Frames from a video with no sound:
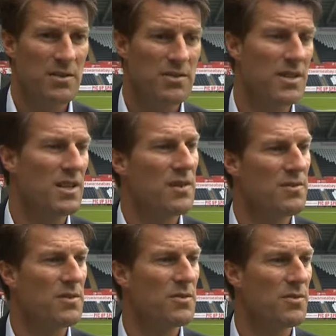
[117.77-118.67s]
you still have
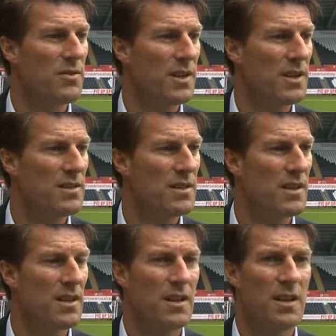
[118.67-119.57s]
to do things
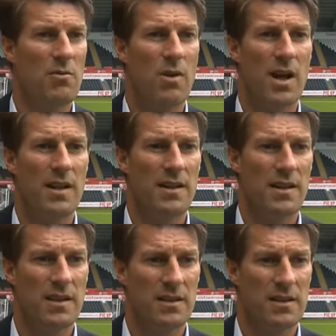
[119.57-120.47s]

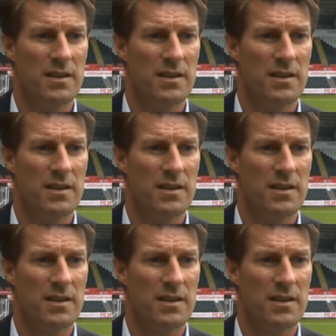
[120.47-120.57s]
quietly,